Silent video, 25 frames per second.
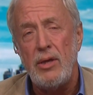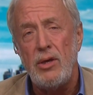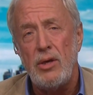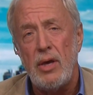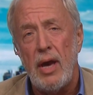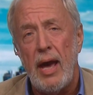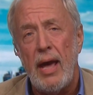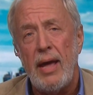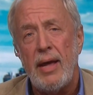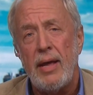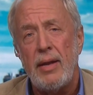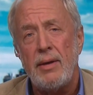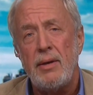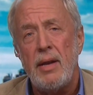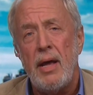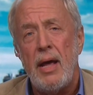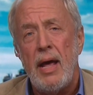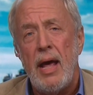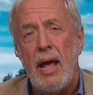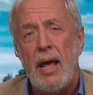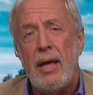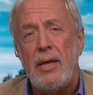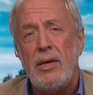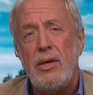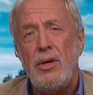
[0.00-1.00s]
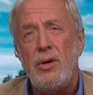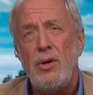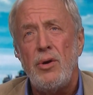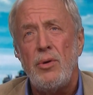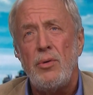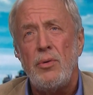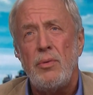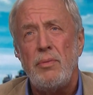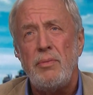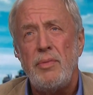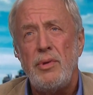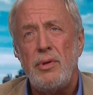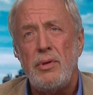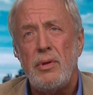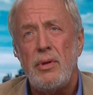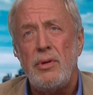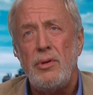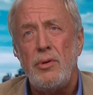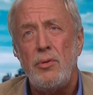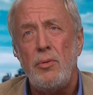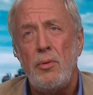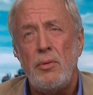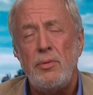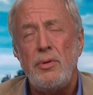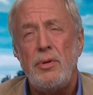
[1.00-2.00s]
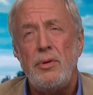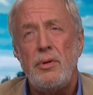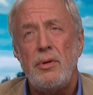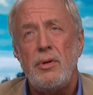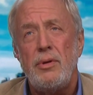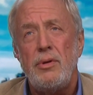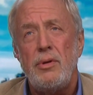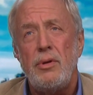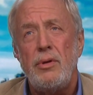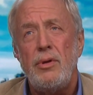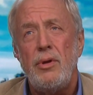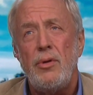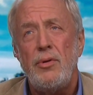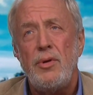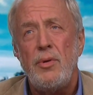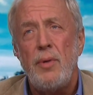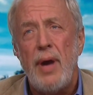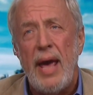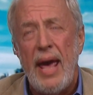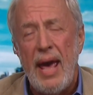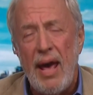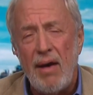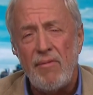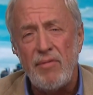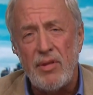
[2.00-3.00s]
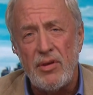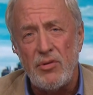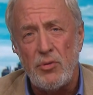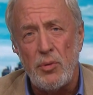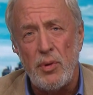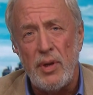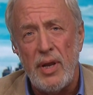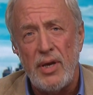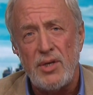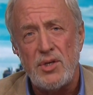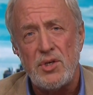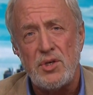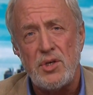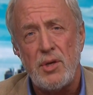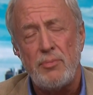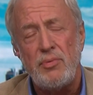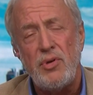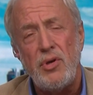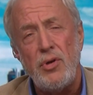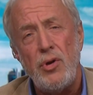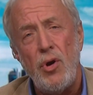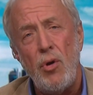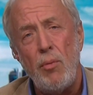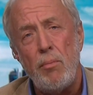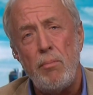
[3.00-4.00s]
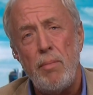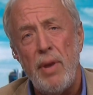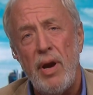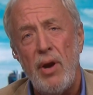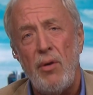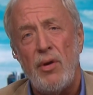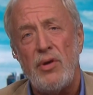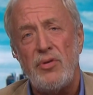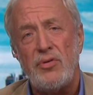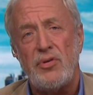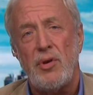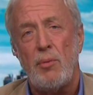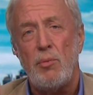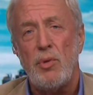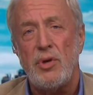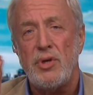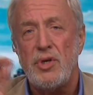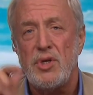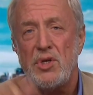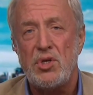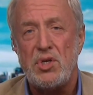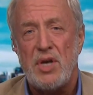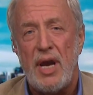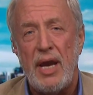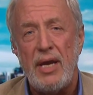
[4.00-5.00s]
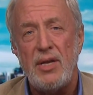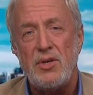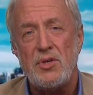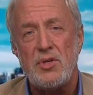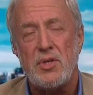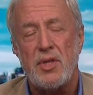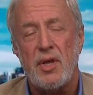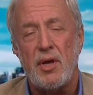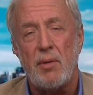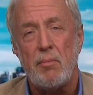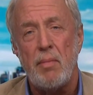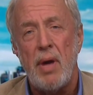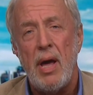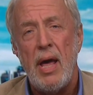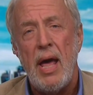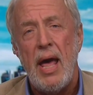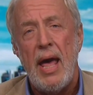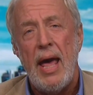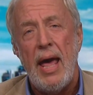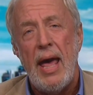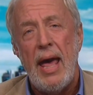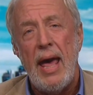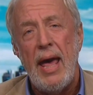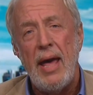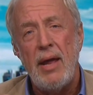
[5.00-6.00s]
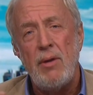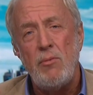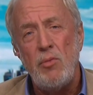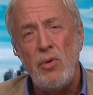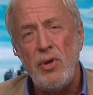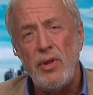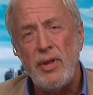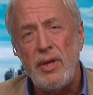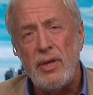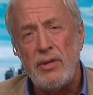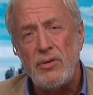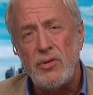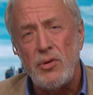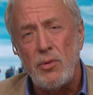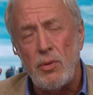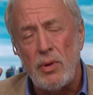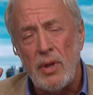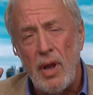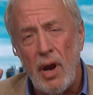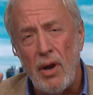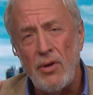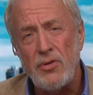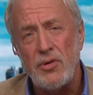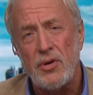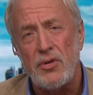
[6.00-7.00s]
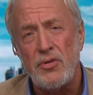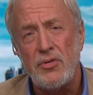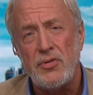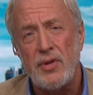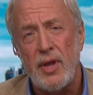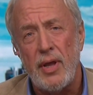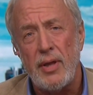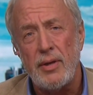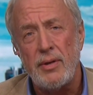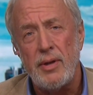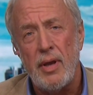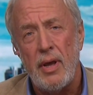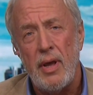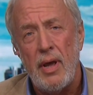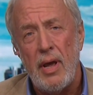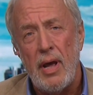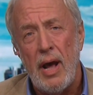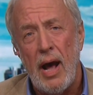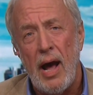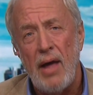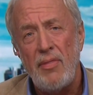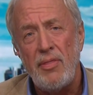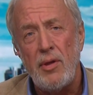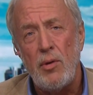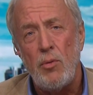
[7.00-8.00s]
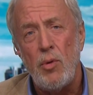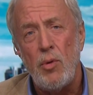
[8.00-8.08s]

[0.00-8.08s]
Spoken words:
And, you know, you have these relationships. You don't marry someone to change them. And really, to a large extent, I think